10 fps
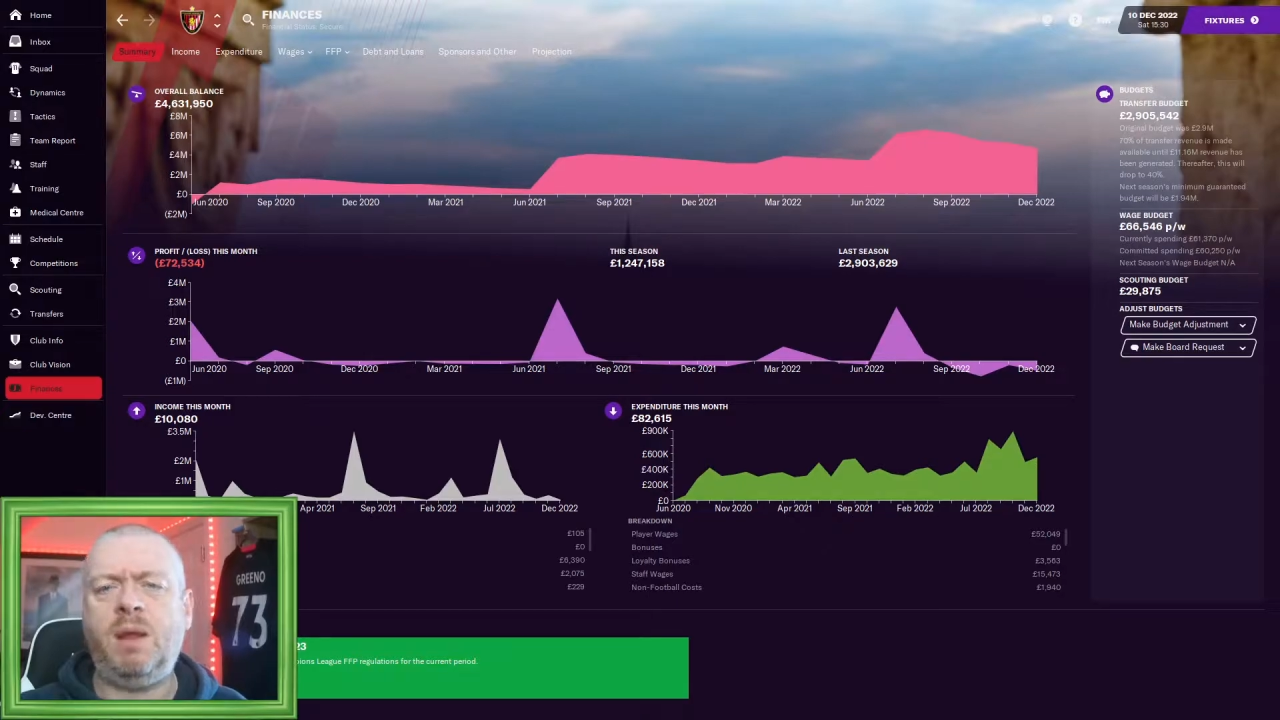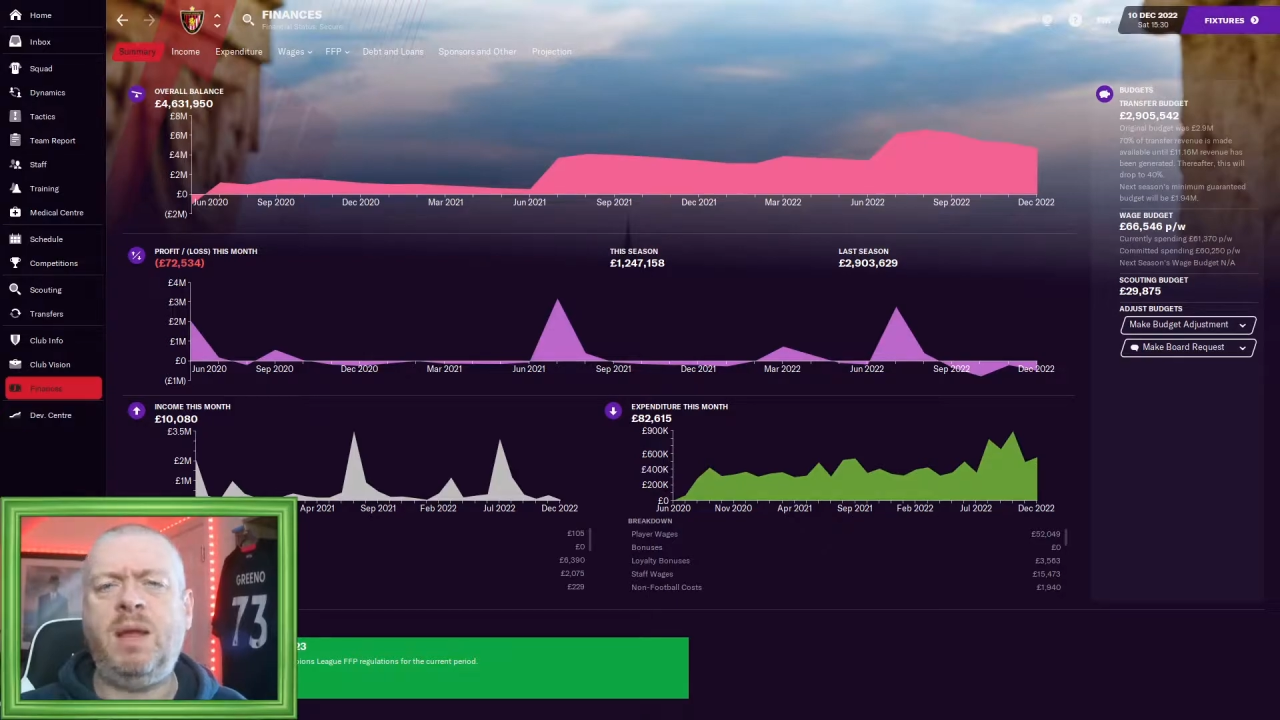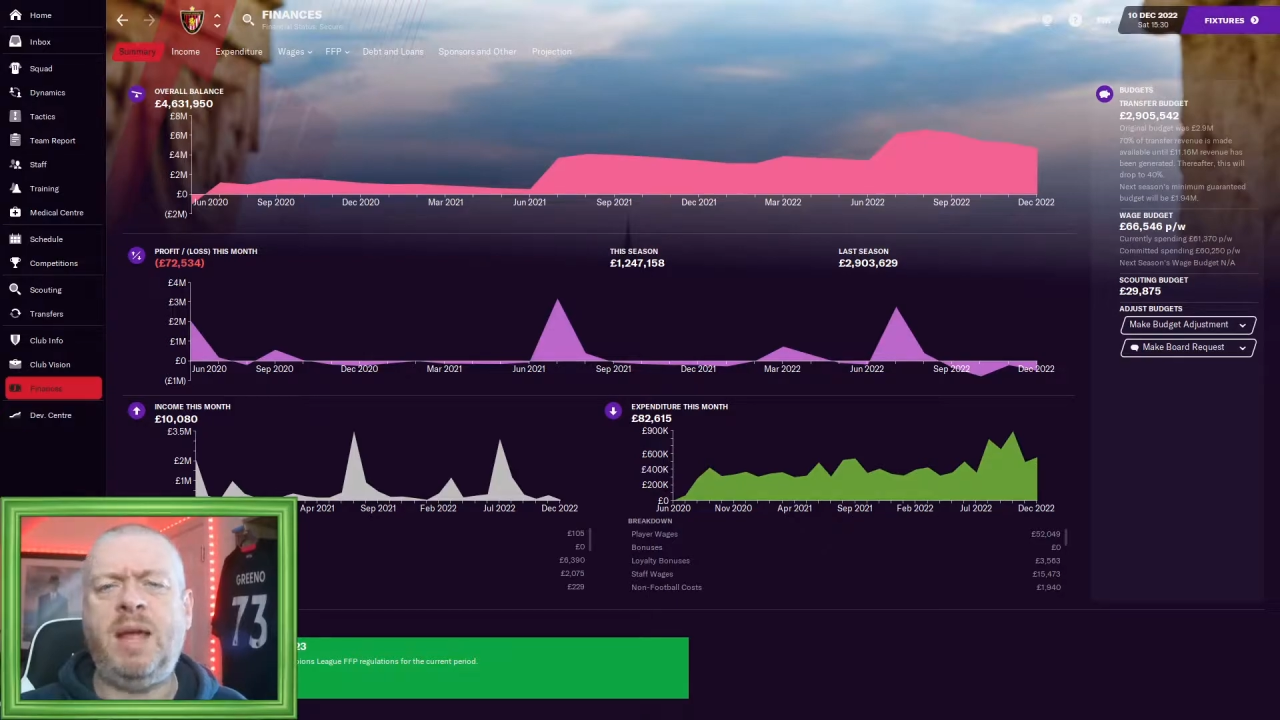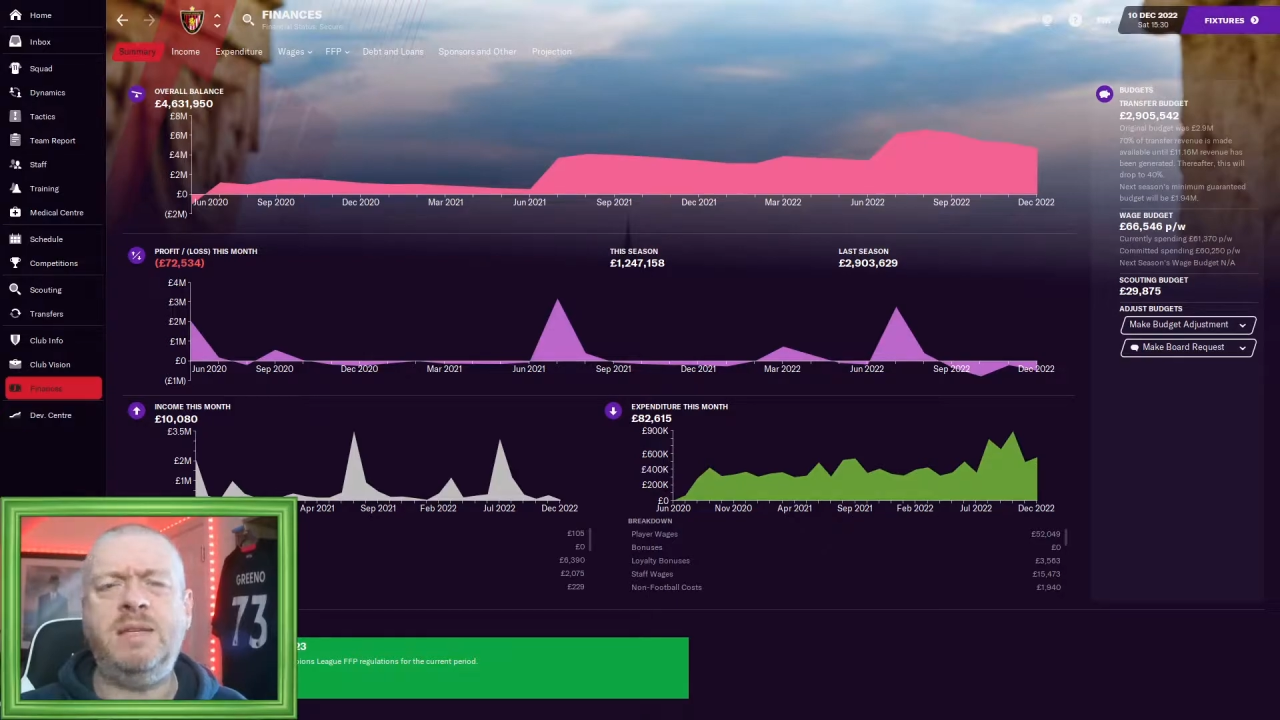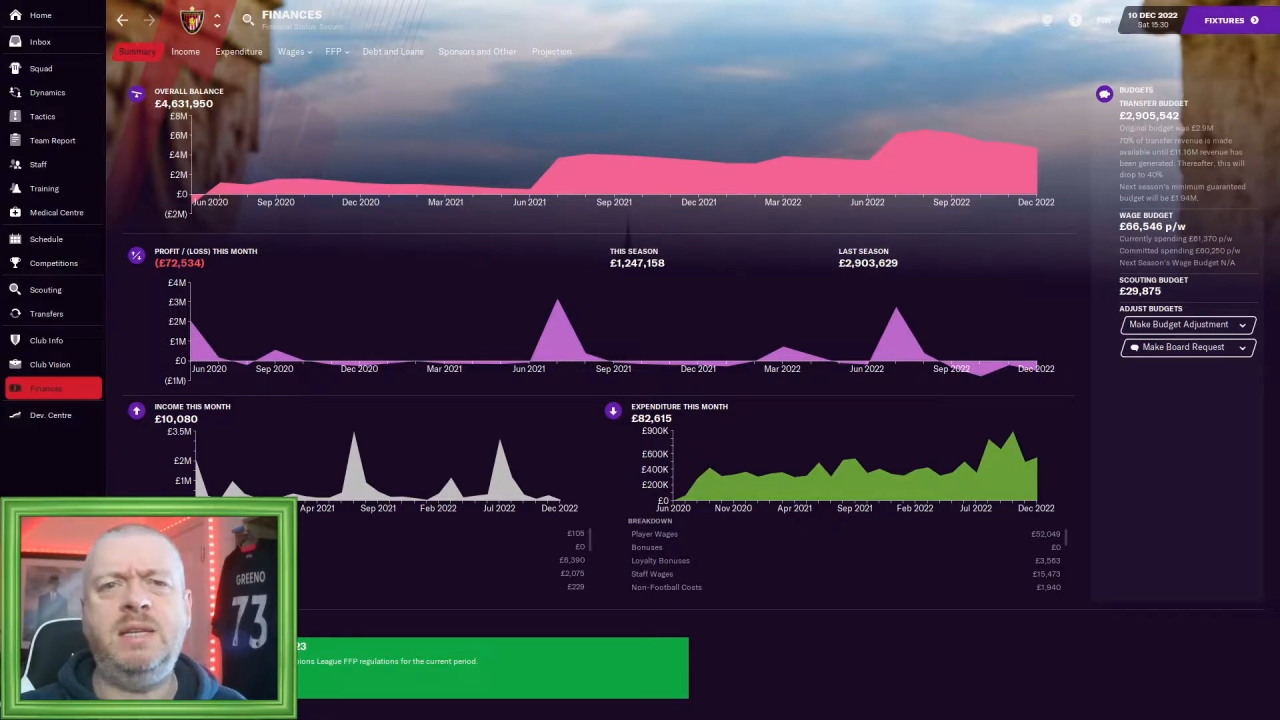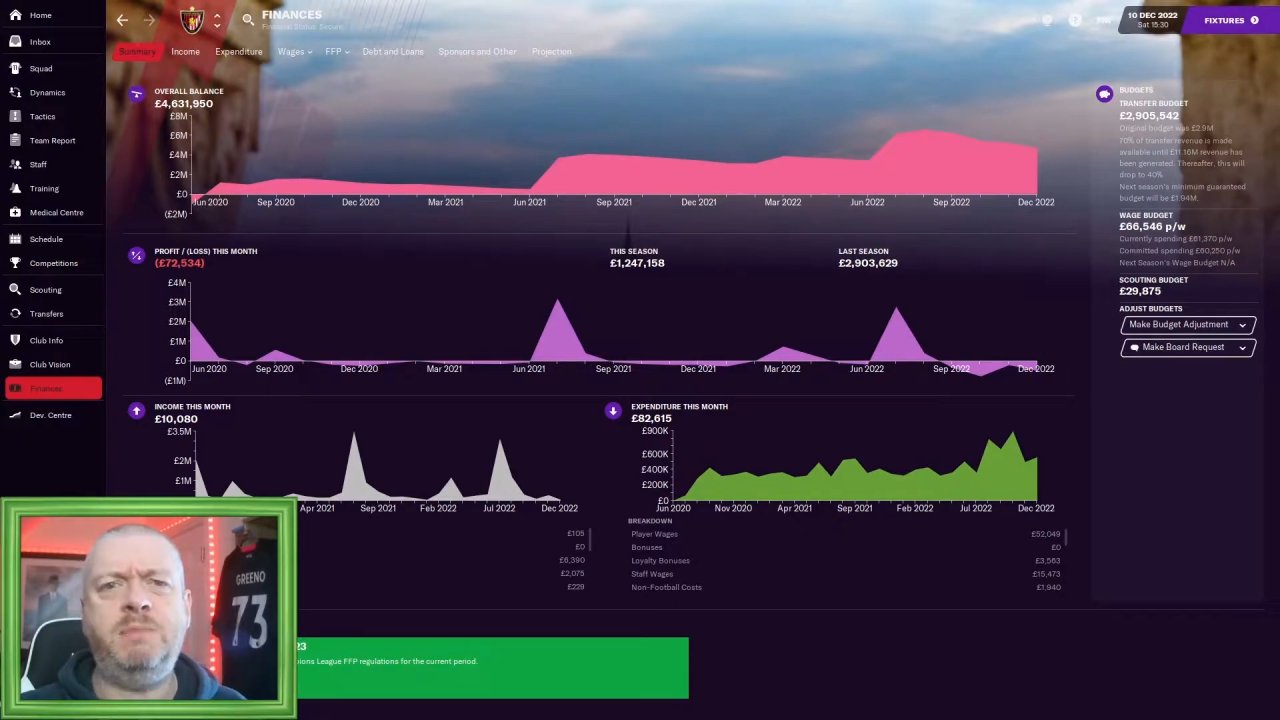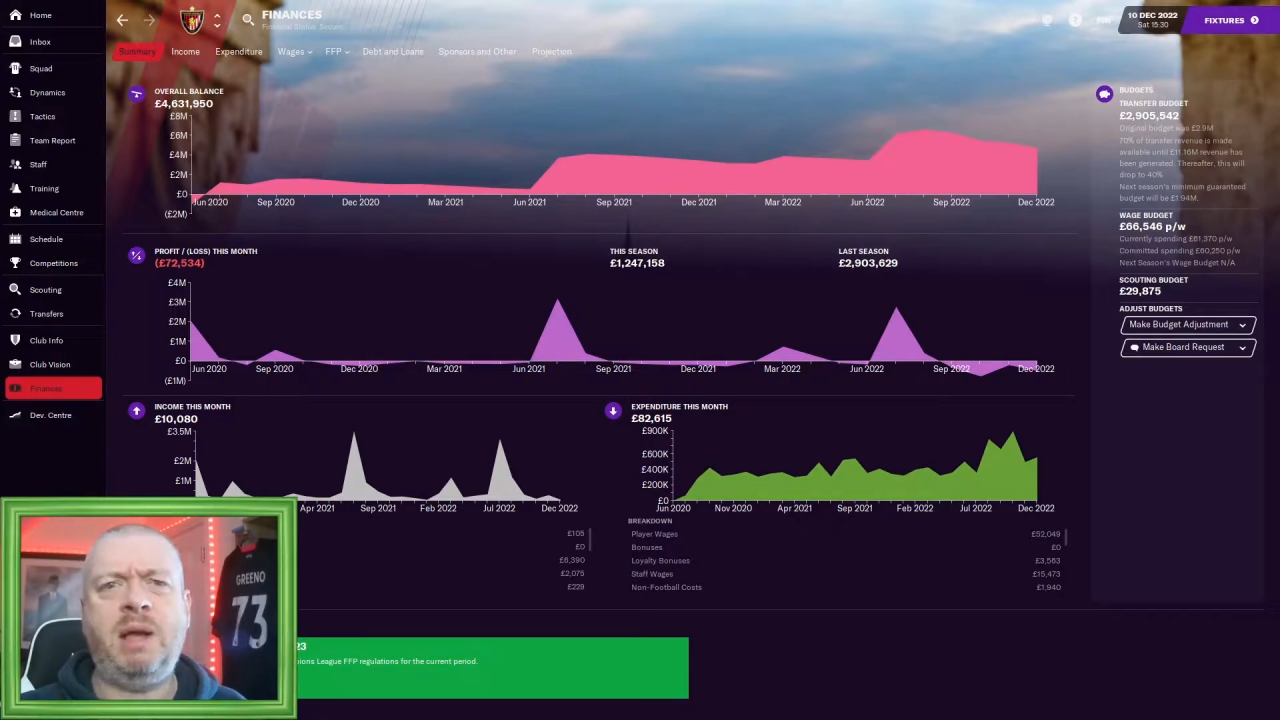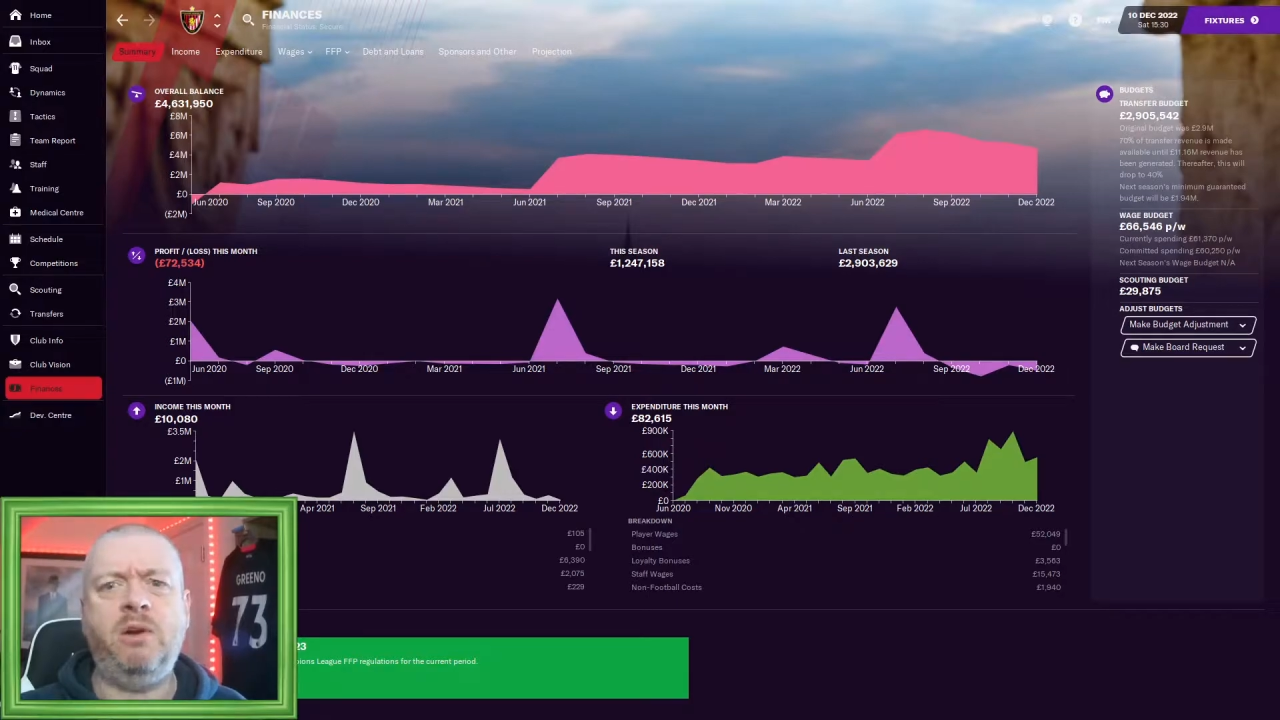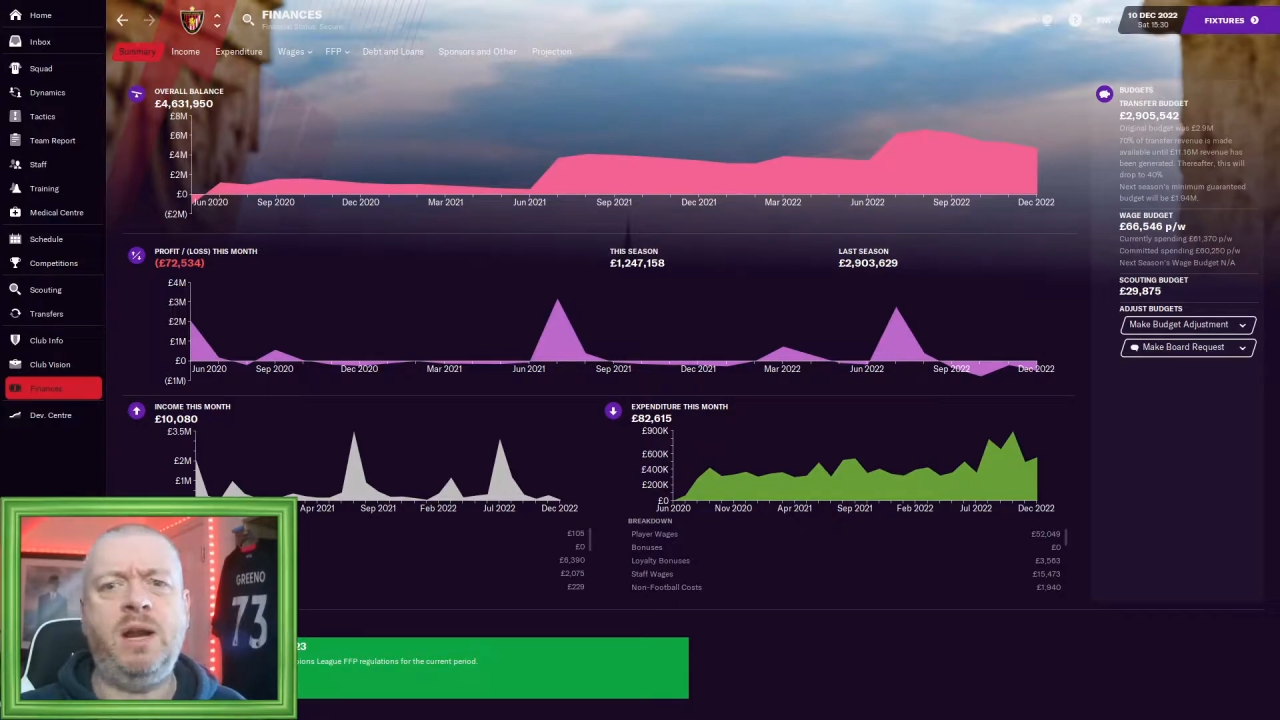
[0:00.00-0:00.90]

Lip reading: Gets things back on